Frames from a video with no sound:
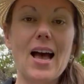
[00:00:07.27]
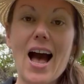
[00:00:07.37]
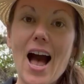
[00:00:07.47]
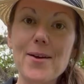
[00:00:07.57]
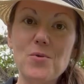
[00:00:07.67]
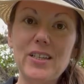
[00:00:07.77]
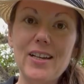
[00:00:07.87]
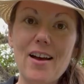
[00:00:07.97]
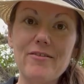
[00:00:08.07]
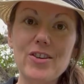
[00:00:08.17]
I will
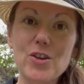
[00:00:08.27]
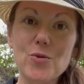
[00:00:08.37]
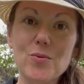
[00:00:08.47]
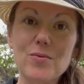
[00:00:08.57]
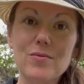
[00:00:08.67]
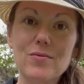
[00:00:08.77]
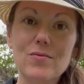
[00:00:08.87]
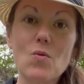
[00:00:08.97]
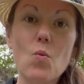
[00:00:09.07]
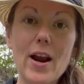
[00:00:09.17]
love you
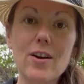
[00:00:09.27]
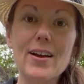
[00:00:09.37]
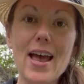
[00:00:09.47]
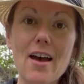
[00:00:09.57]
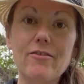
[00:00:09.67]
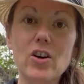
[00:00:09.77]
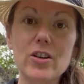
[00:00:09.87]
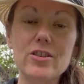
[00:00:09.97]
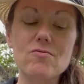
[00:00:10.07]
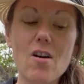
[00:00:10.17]
wherever
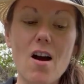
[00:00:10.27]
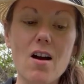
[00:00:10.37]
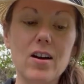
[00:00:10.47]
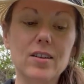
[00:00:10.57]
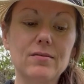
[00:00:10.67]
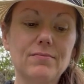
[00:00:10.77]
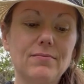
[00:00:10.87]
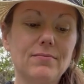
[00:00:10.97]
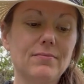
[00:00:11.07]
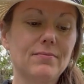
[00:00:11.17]
you are.
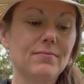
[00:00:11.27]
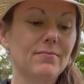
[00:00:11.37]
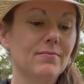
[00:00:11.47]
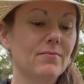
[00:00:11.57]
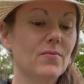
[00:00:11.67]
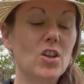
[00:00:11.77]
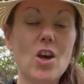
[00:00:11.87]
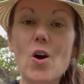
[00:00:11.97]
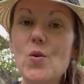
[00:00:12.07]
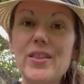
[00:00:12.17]

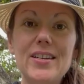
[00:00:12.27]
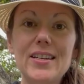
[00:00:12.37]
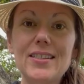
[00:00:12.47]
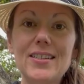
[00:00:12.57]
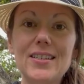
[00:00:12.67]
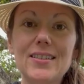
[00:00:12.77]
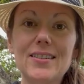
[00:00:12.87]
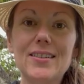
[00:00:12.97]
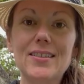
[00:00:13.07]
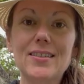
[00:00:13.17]
Go the
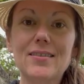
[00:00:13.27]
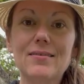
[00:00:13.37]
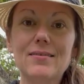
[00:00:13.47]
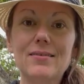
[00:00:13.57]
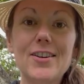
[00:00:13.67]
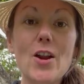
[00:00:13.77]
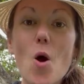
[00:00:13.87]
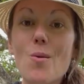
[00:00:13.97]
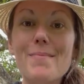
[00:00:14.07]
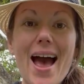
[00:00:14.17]
distance,
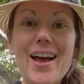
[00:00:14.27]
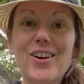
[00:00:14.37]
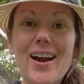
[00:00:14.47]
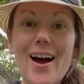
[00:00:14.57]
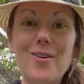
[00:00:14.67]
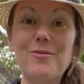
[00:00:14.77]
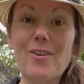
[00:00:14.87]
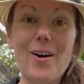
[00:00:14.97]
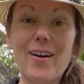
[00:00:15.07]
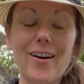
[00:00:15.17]
no matter how
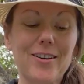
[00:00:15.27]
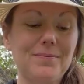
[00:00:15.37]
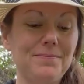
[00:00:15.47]
far.